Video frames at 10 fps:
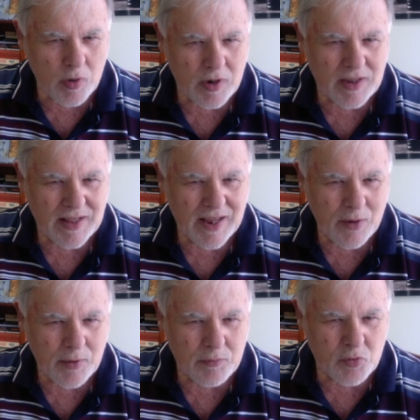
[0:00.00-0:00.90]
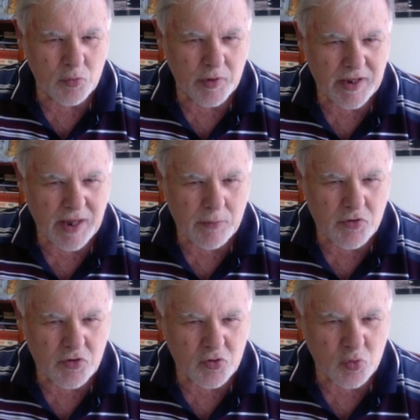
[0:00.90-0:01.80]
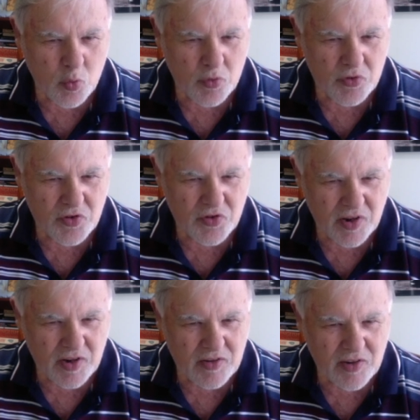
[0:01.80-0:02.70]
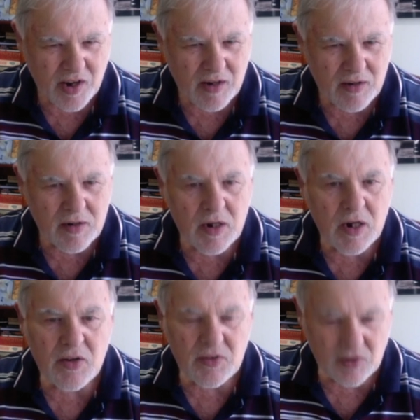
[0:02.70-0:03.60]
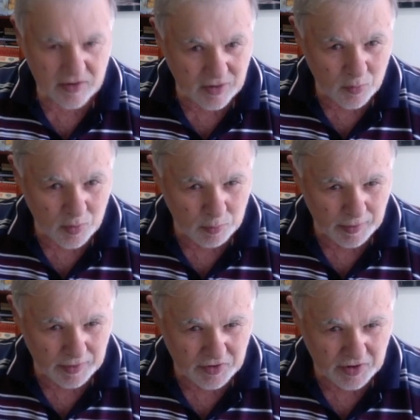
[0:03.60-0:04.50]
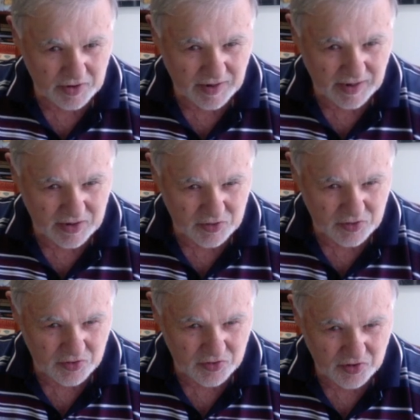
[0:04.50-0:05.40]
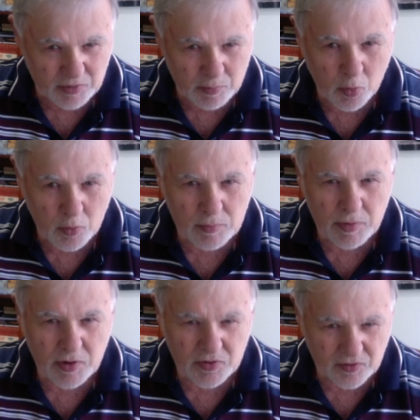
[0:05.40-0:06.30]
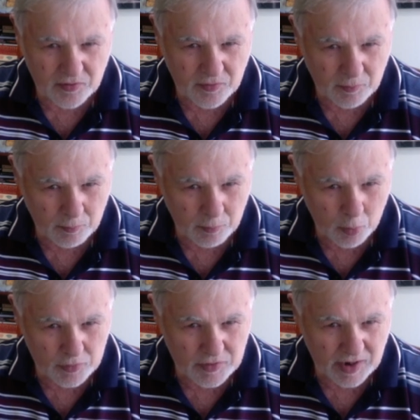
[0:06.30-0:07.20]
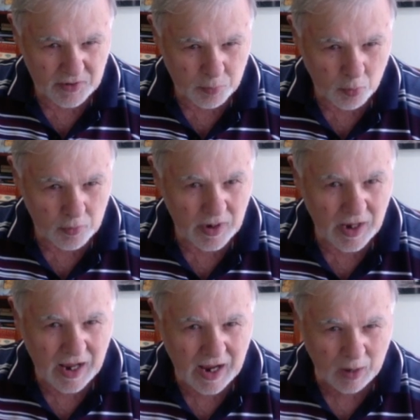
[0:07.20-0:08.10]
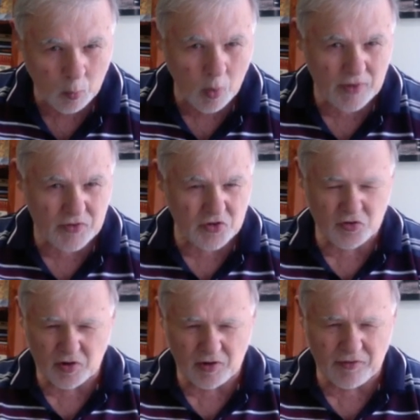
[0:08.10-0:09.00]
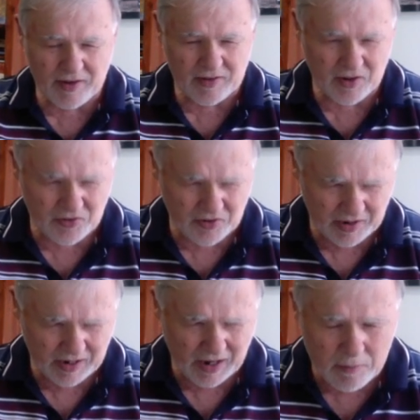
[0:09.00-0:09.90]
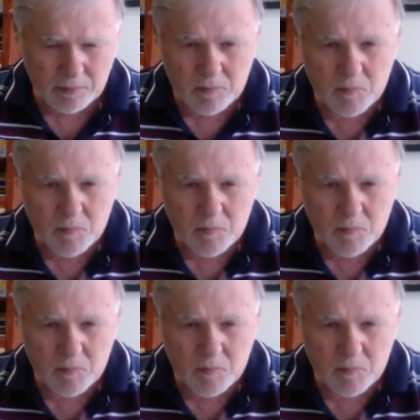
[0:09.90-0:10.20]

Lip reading: and allow him to recapture towards the centre. So I don't want to play d takes c pawn because of pawn takes pawn. And white's just got a fantastic game.